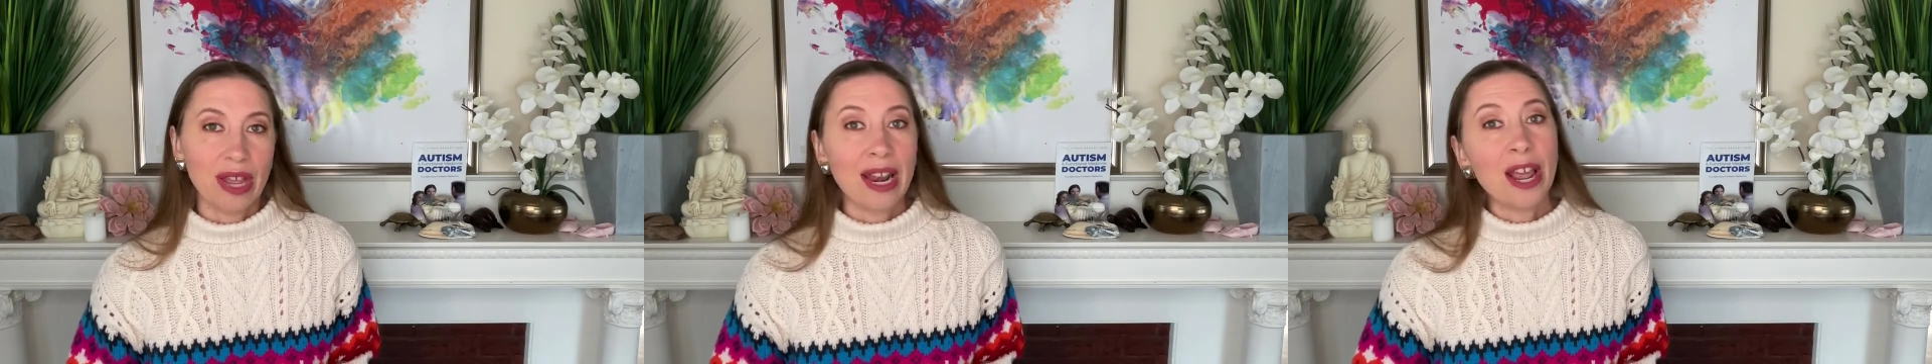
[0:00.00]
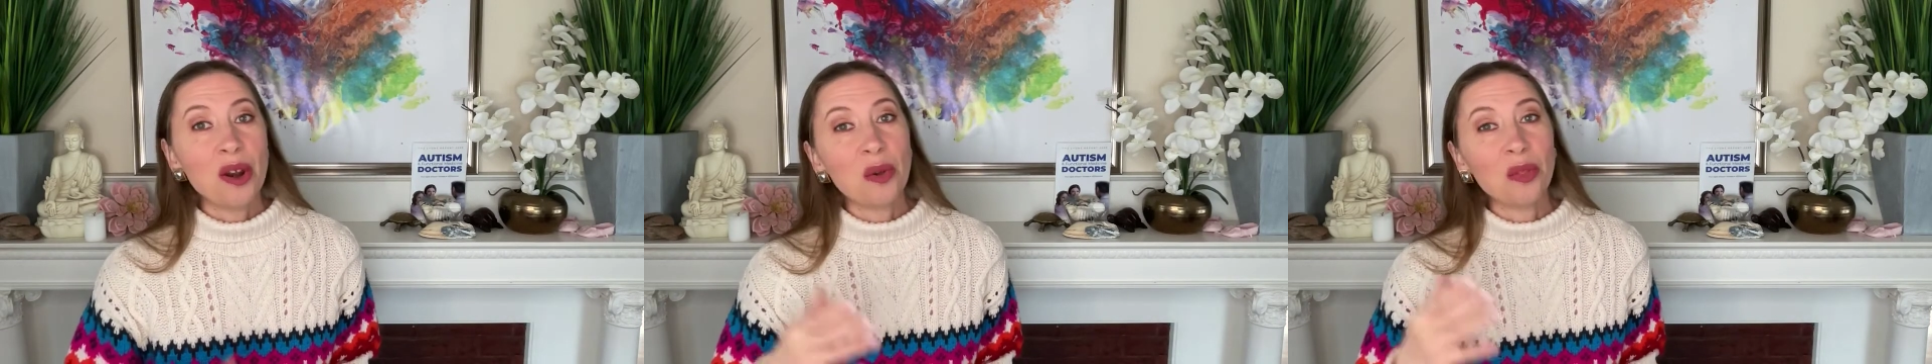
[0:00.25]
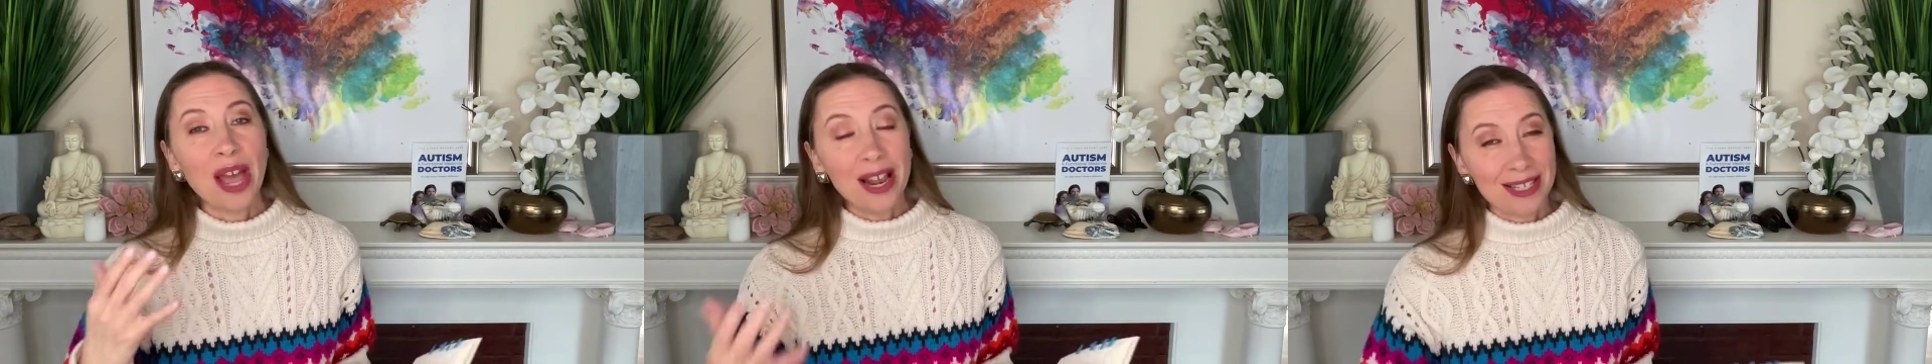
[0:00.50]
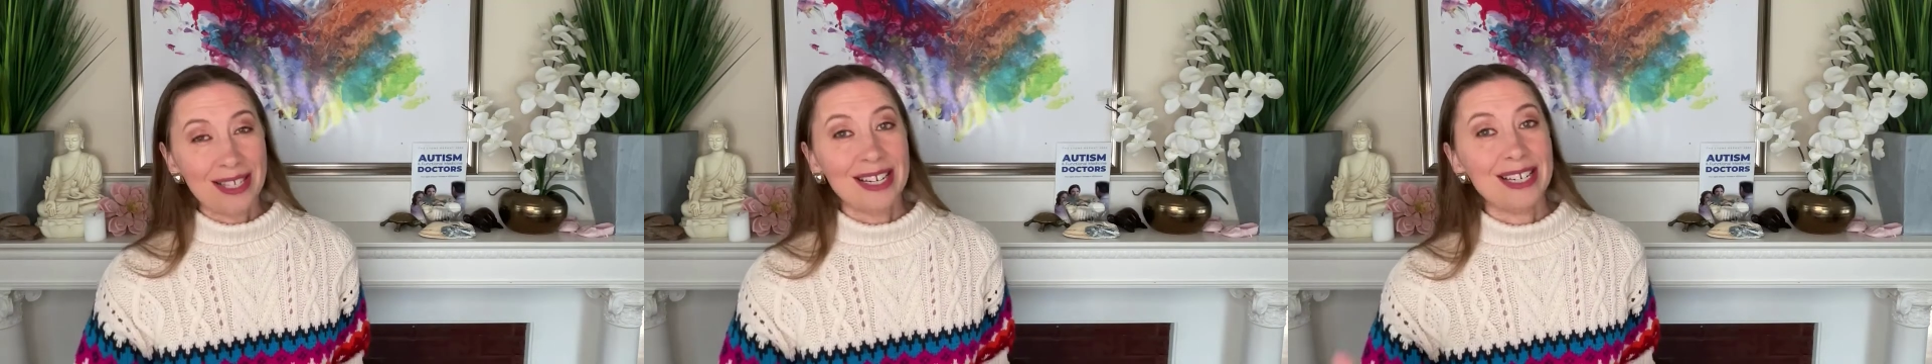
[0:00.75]
And I know
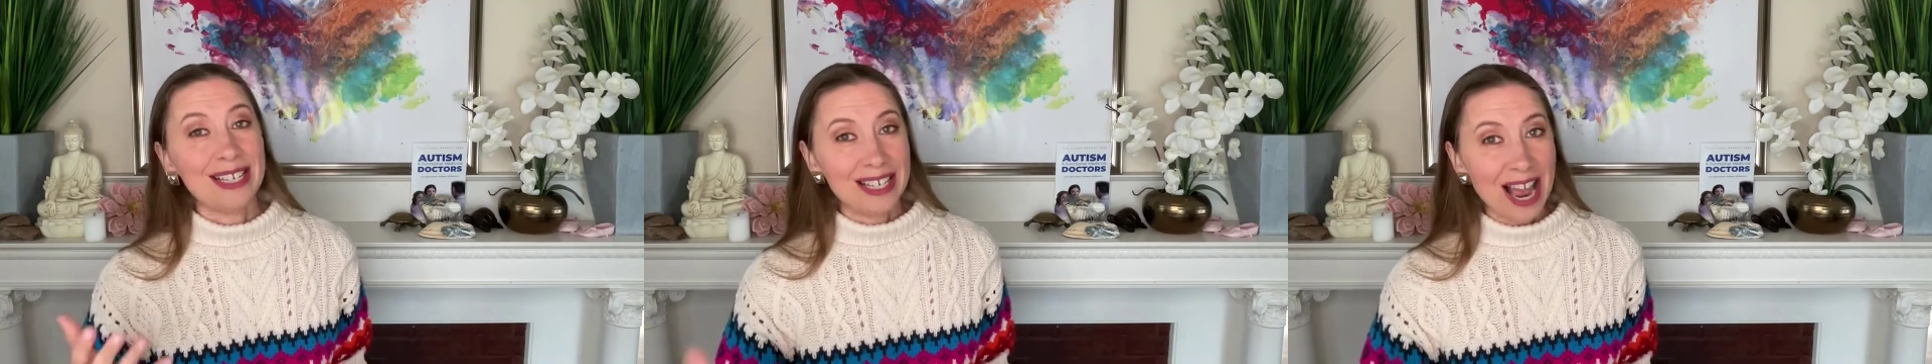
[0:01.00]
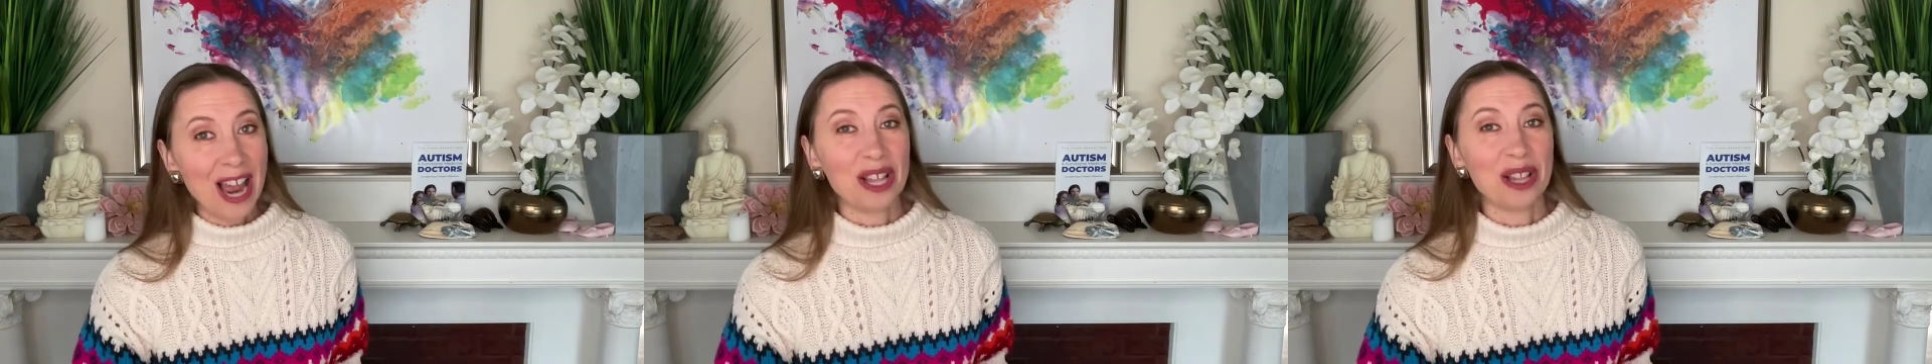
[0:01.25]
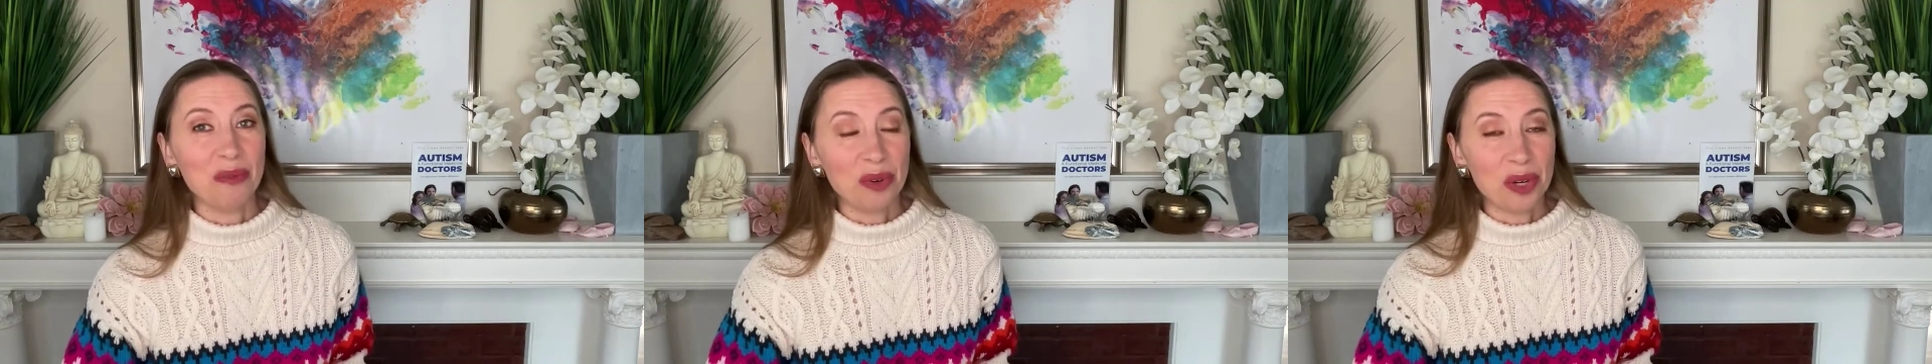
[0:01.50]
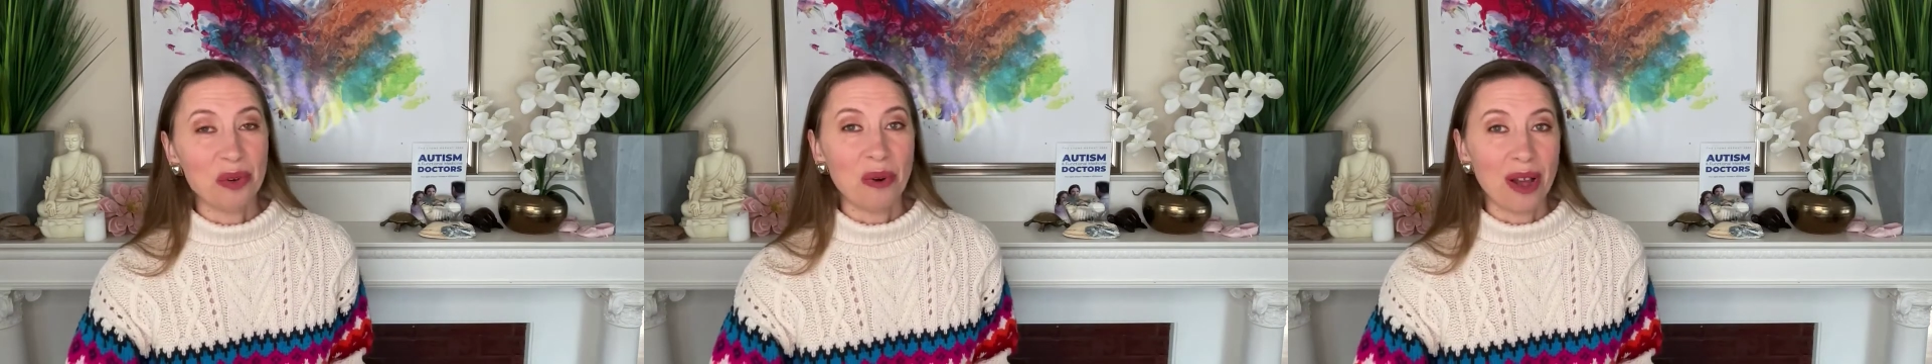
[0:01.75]
that's exactly what
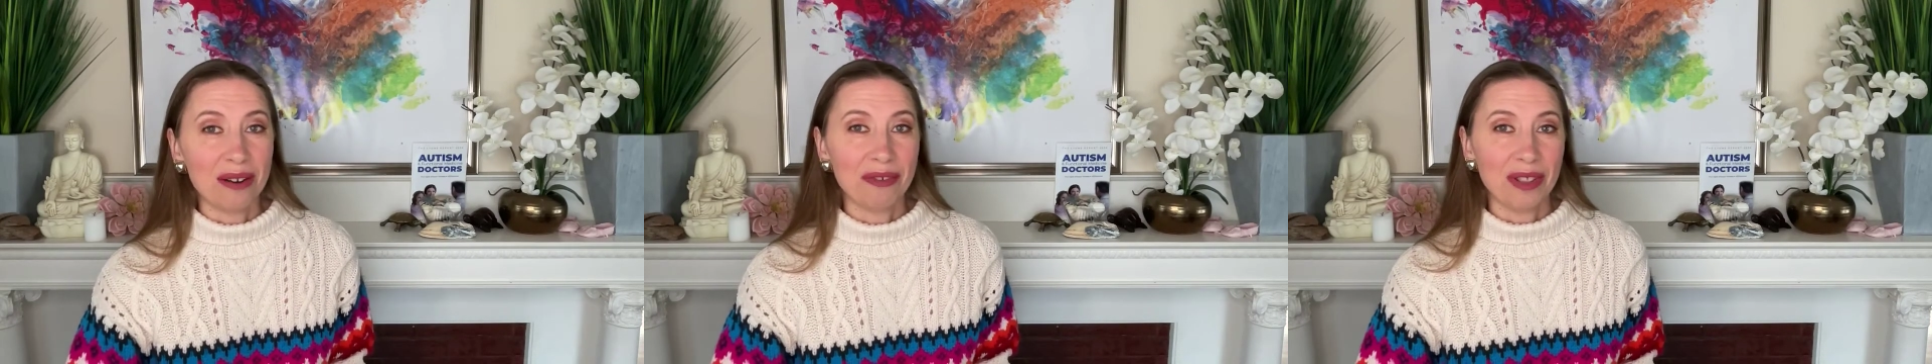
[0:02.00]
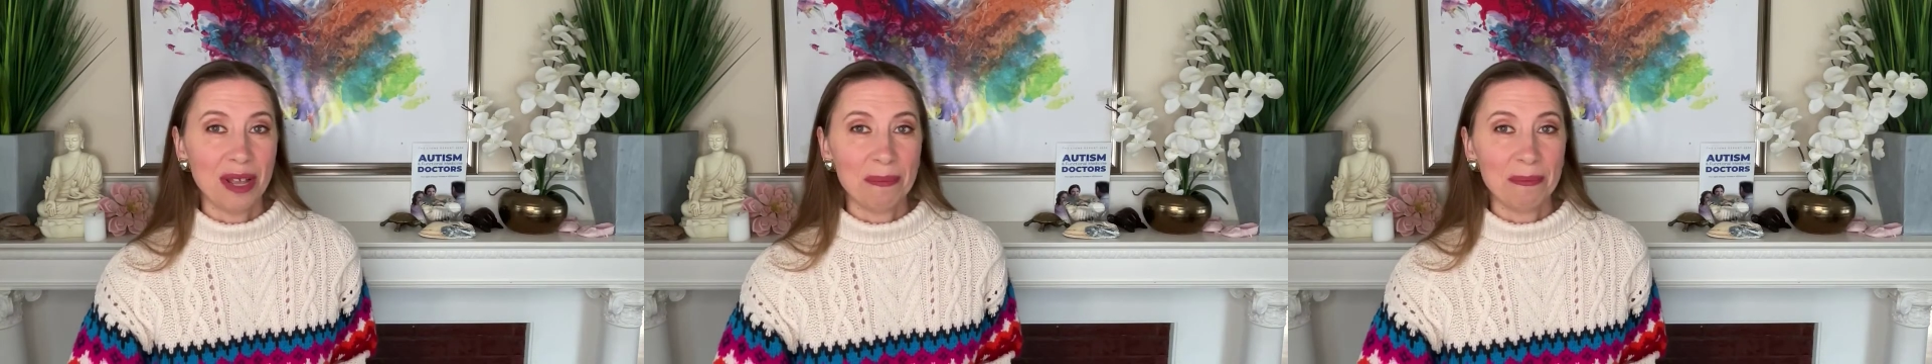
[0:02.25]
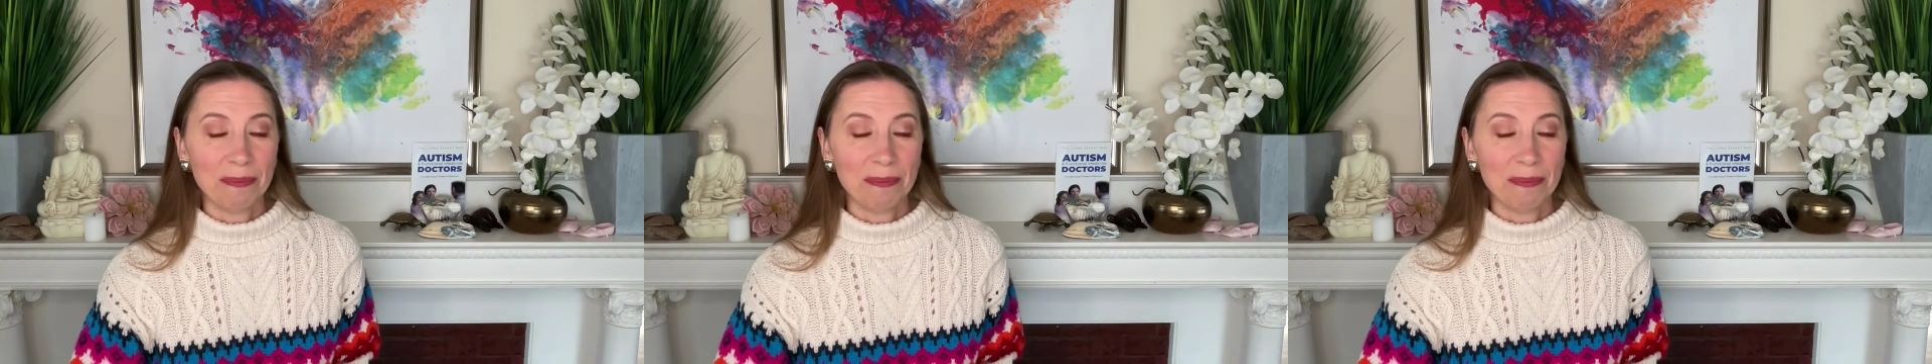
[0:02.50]
you want for them.